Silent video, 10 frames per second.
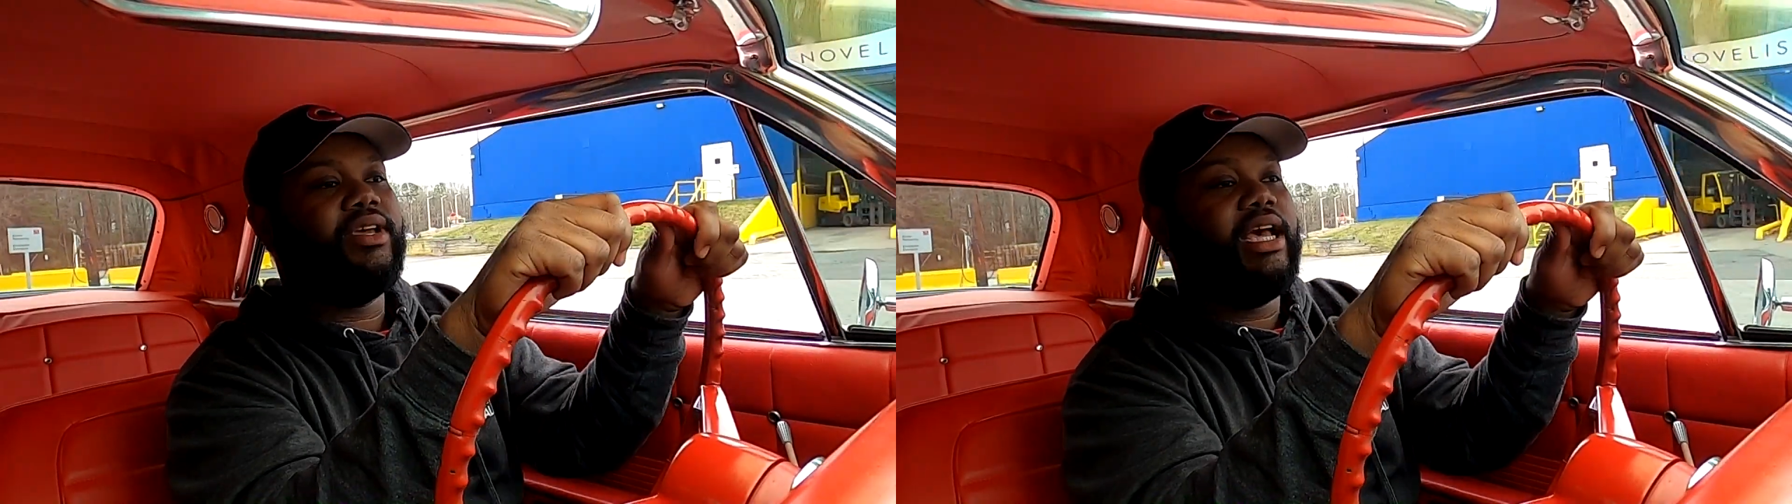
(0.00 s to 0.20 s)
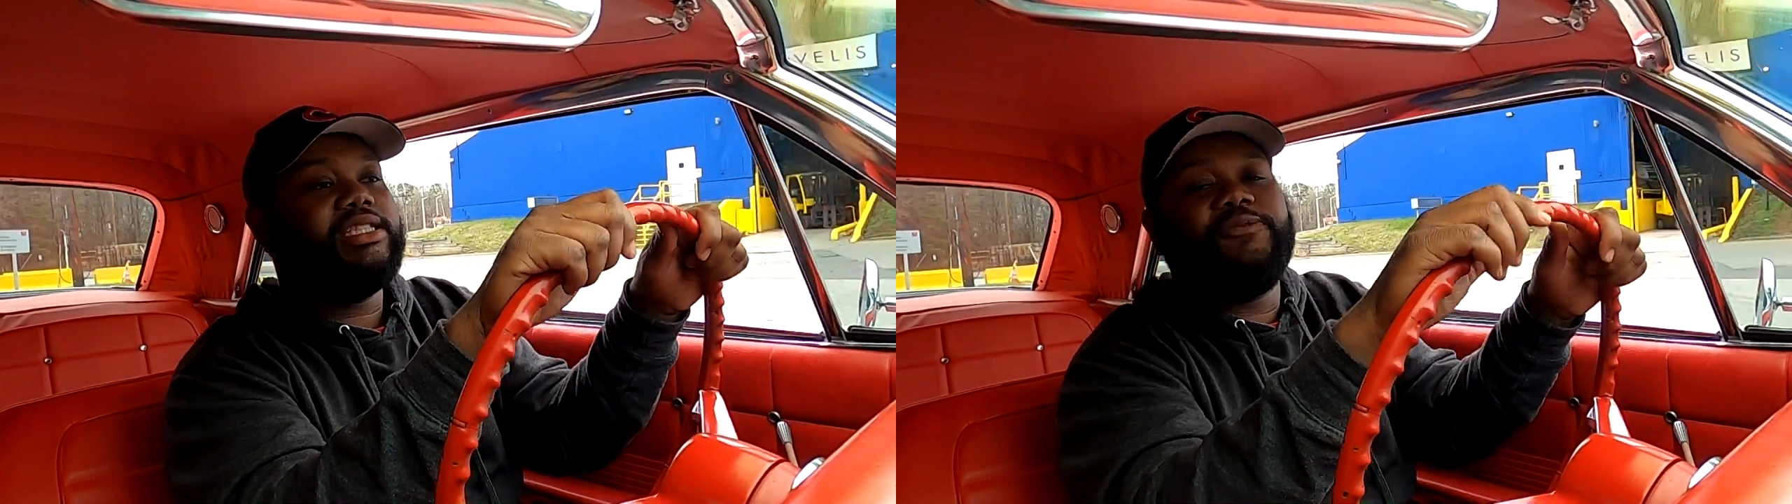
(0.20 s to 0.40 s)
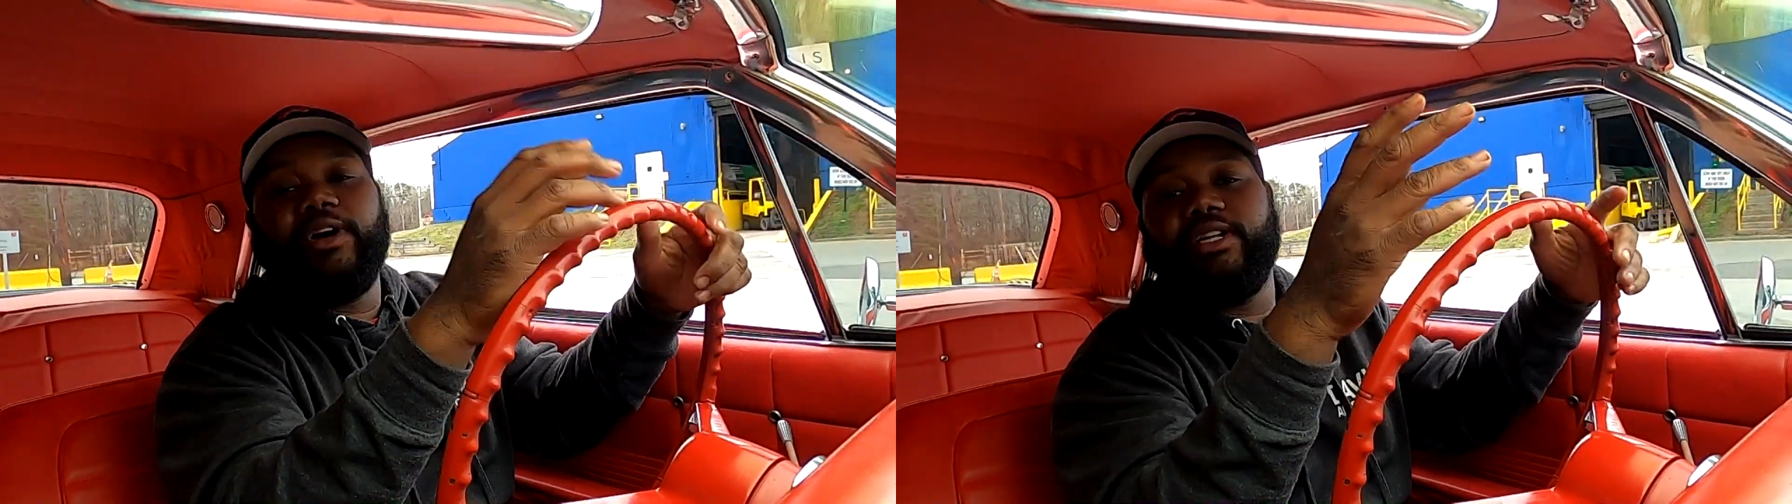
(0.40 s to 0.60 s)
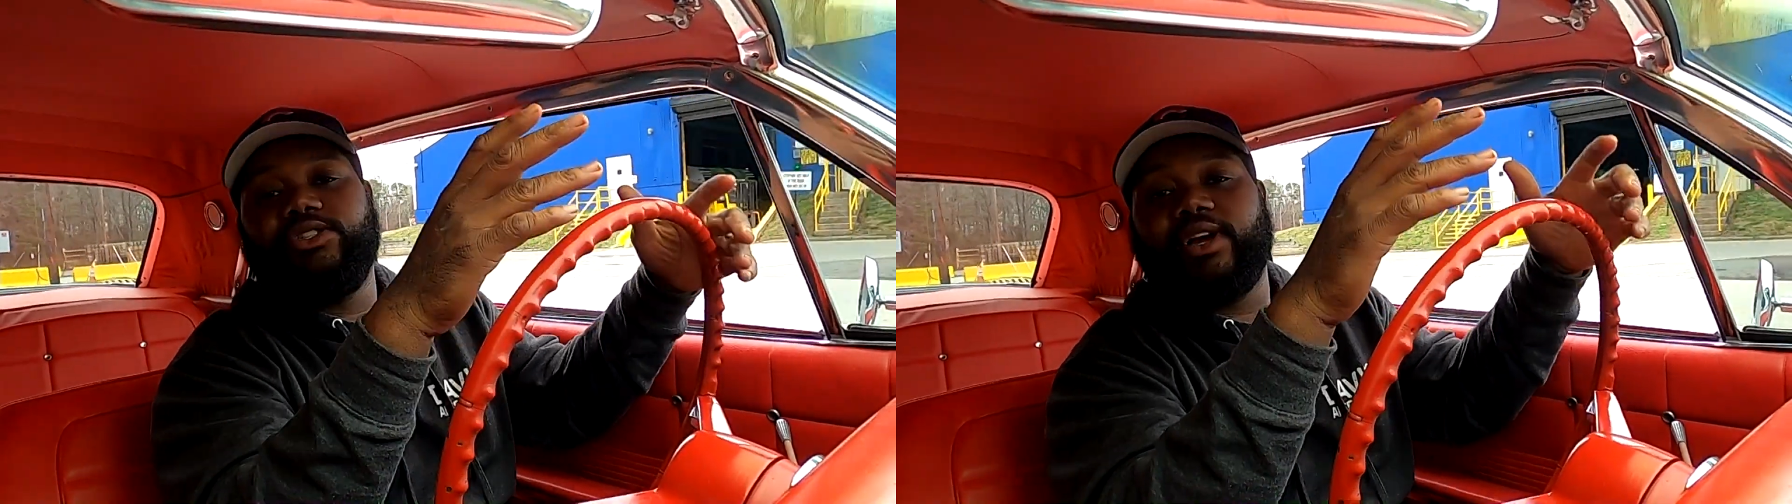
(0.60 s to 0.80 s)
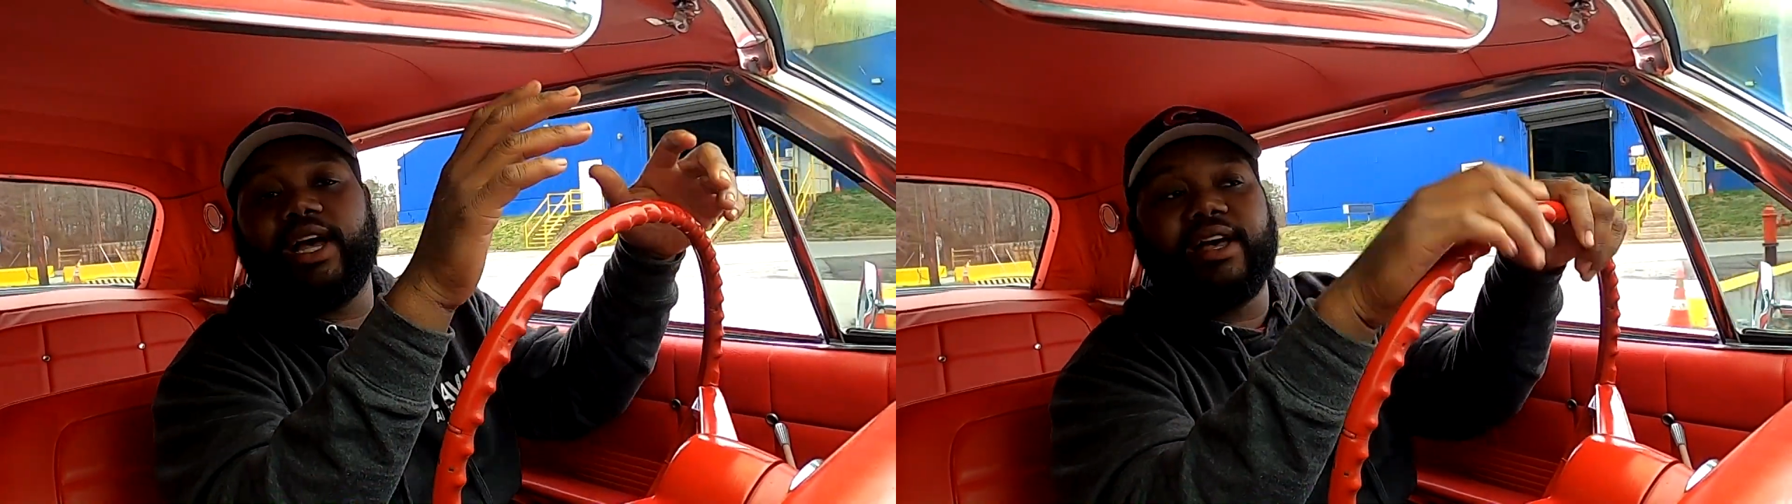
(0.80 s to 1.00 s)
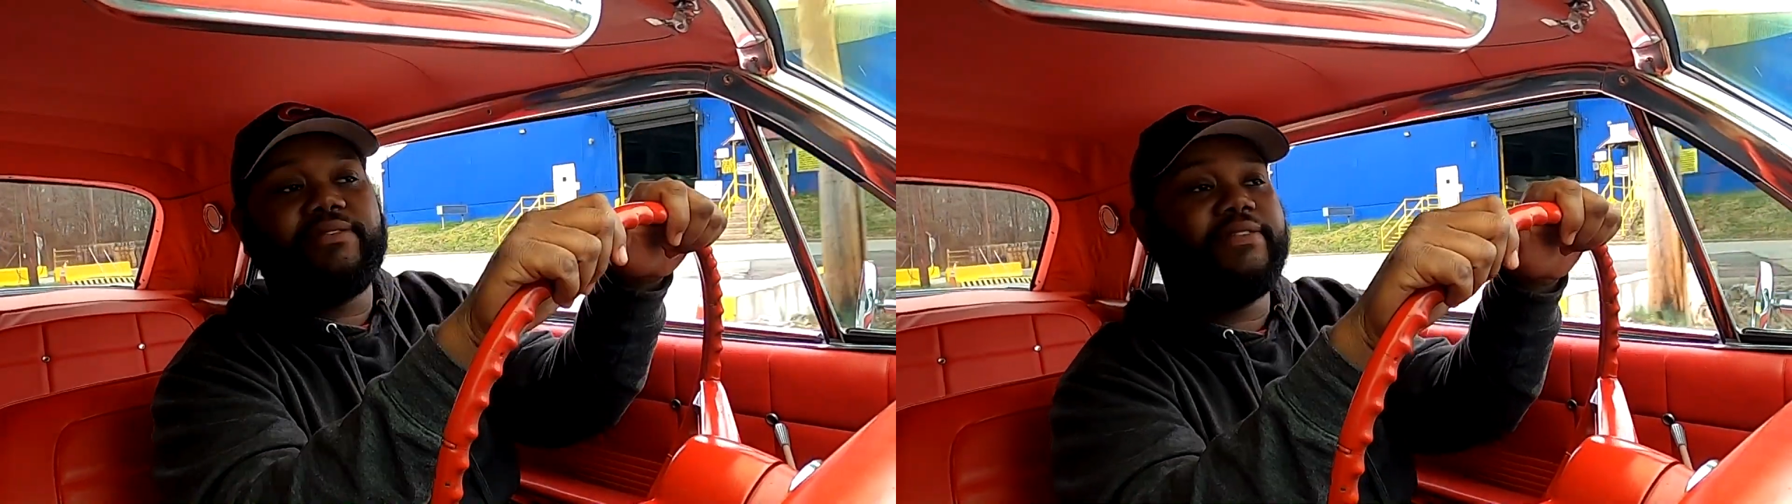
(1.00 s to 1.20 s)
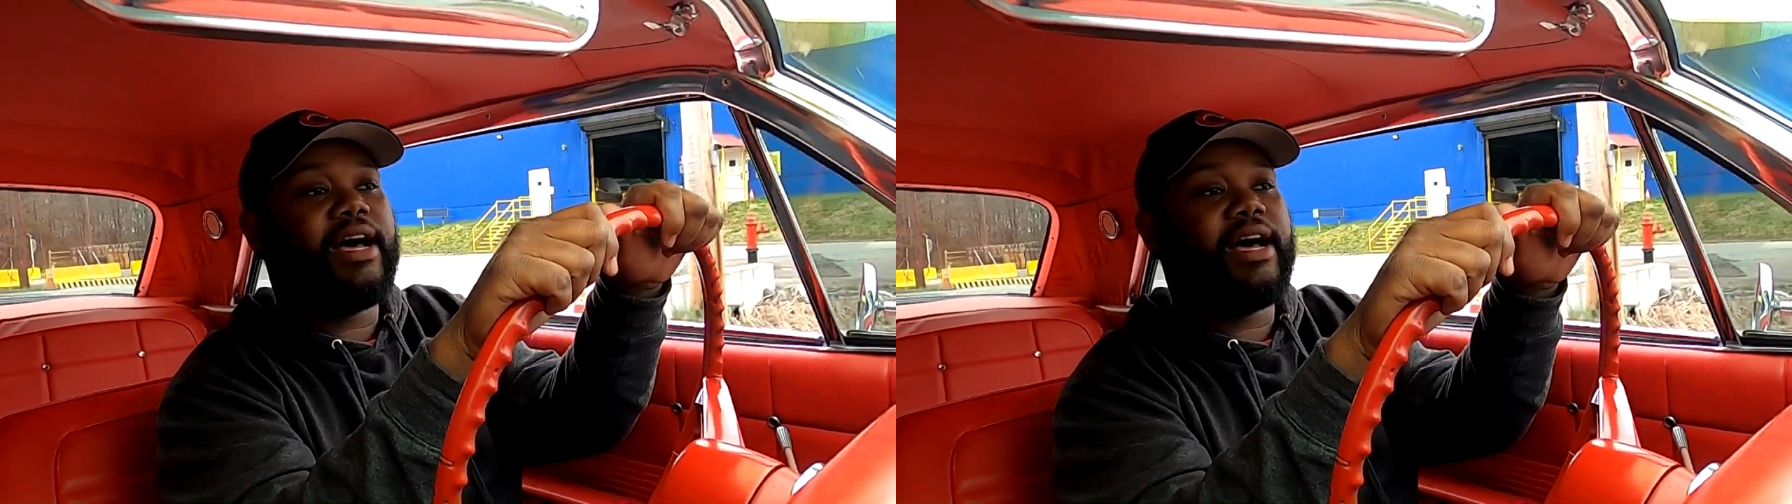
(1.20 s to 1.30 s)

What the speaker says: it's fun to drive.